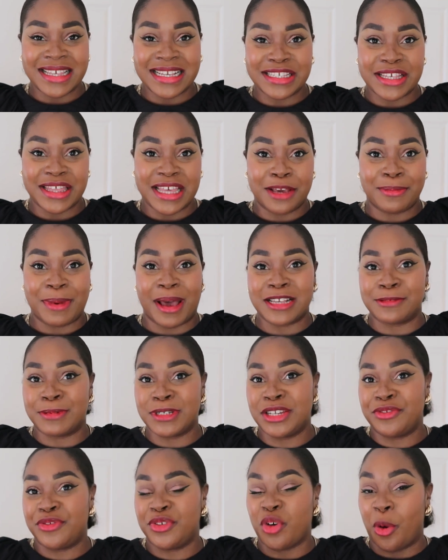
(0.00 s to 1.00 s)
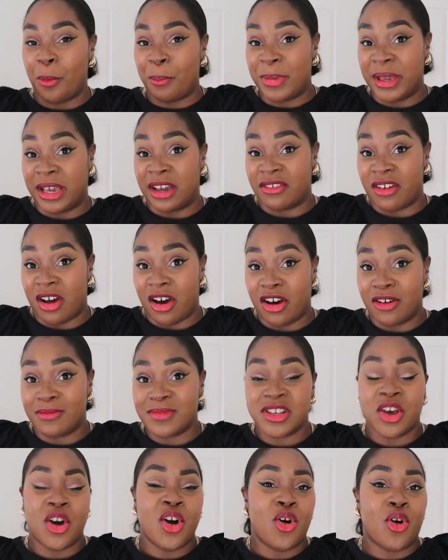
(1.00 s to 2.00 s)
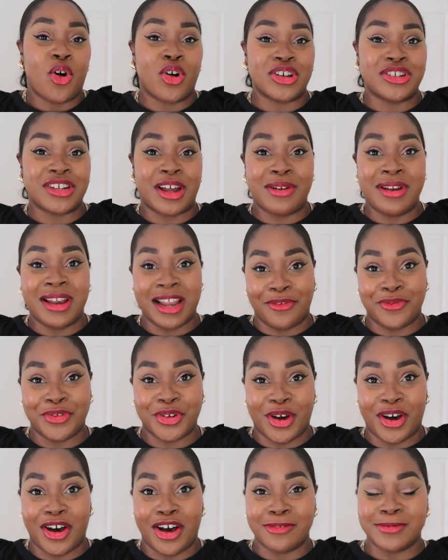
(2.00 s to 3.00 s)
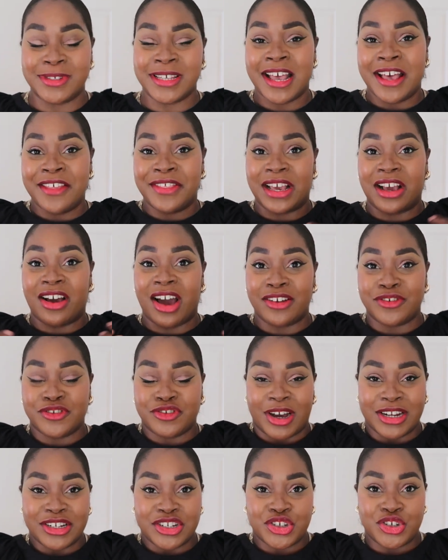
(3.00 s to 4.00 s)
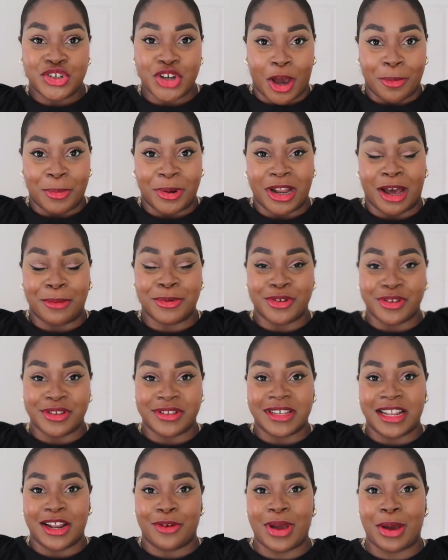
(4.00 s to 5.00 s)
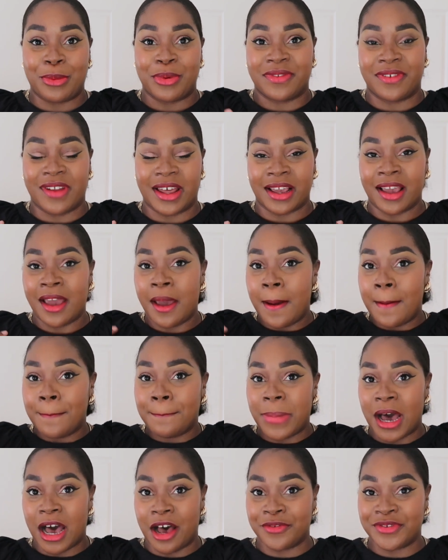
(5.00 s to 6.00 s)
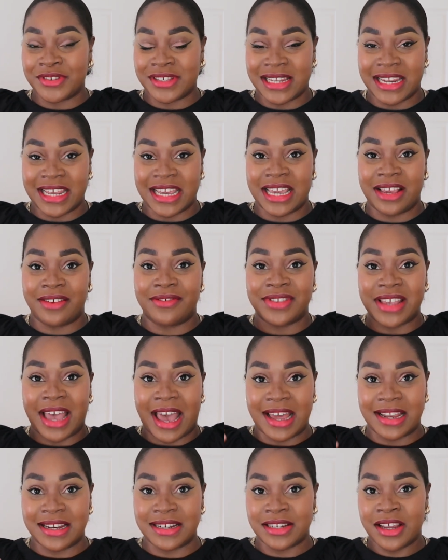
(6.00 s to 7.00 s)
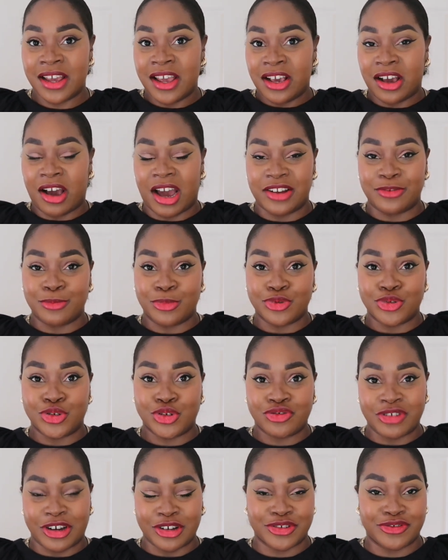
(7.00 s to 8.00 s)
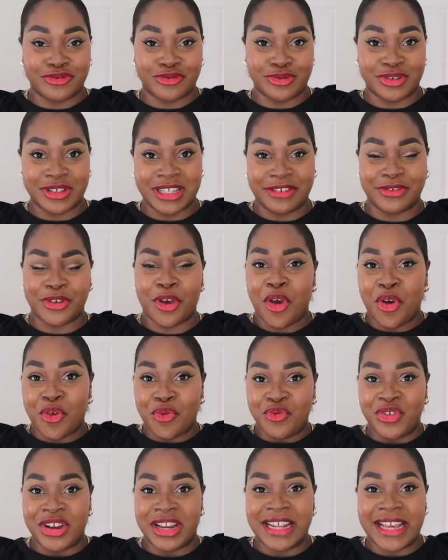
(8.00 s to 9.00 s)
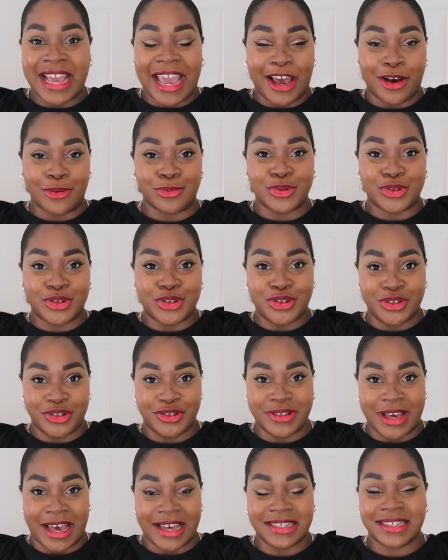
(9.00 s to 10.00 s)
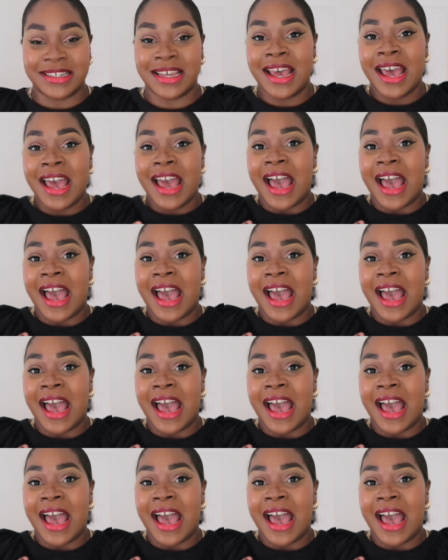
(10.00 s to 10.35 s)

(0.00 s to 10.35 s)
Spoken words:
are things to think about, especially if you've got bigger arms or you don't love your arms, then kind of trying to sharpen up your silhouette with like puff sleeves and kind of more structural sleeves really helps to do that.